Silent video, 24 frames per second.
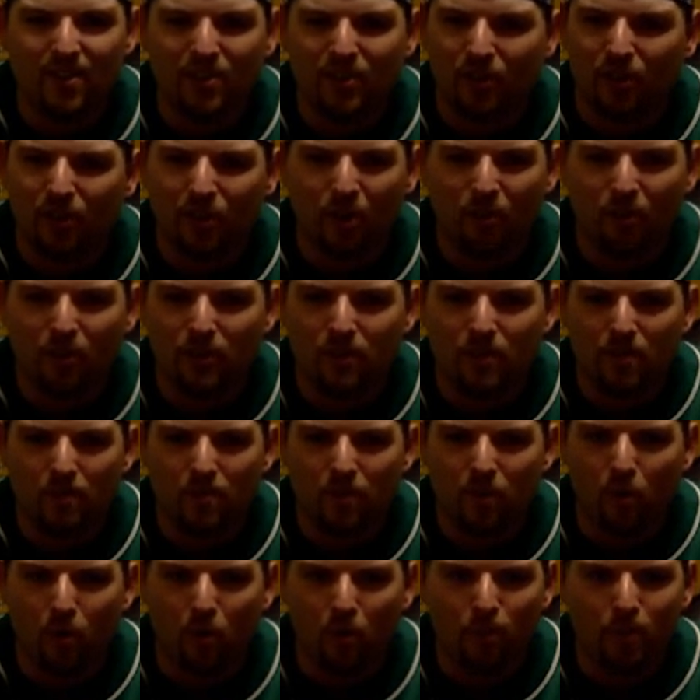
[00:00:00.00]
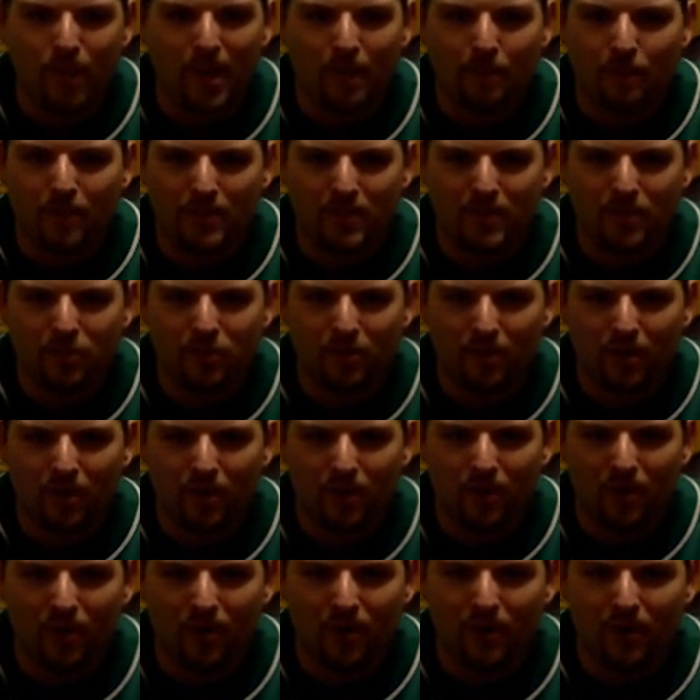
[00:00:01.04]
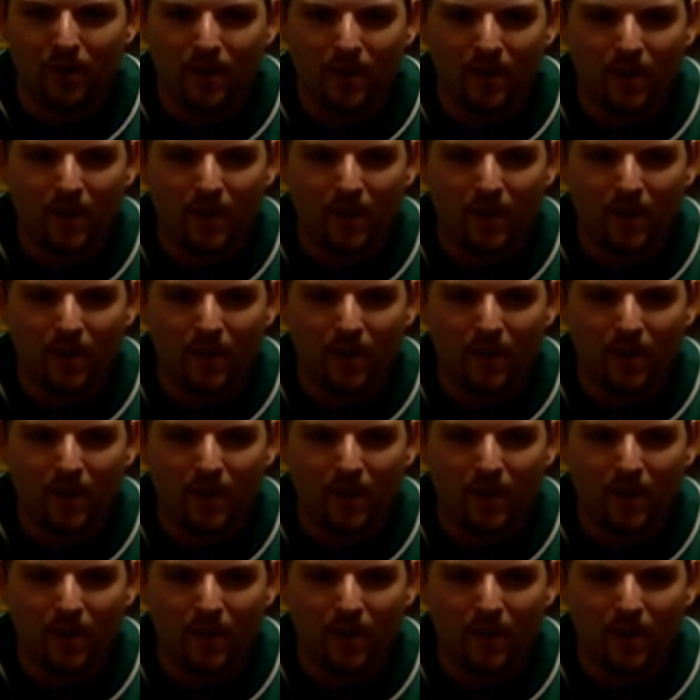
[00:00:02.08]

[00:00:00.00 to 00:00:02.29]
turnovers from the quarterback position alone.